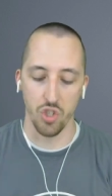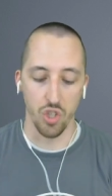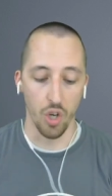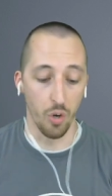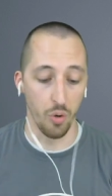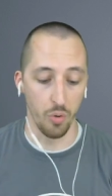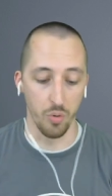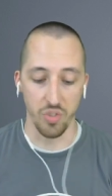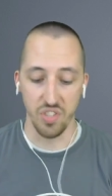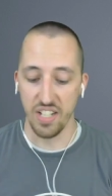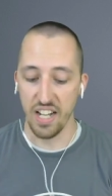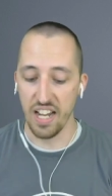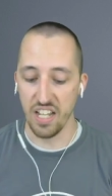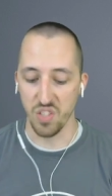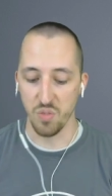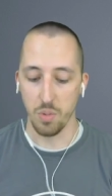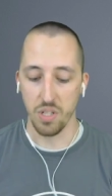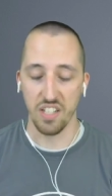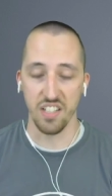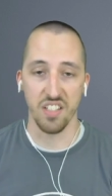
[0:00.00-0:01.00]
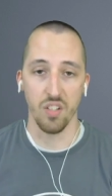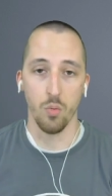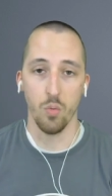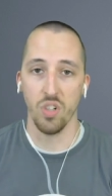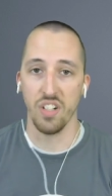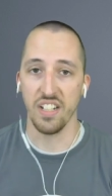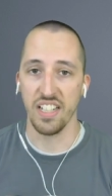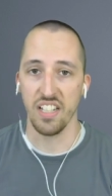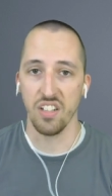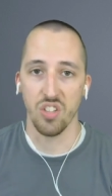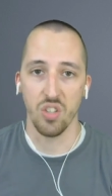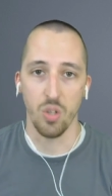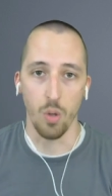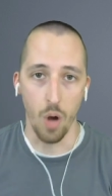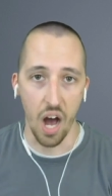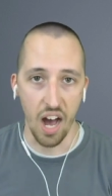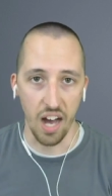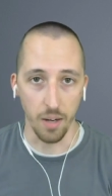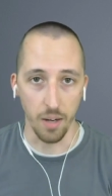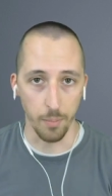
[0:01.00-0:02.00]
So it was nice because it wouldn't get too
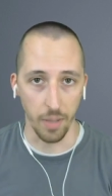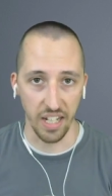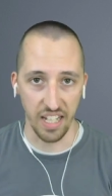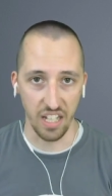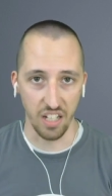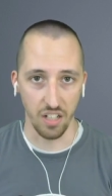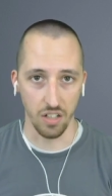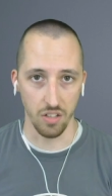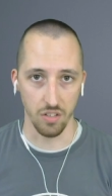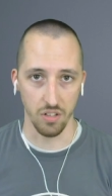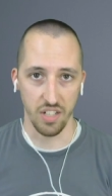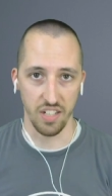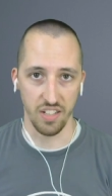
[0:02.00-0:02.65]
hot in my hand or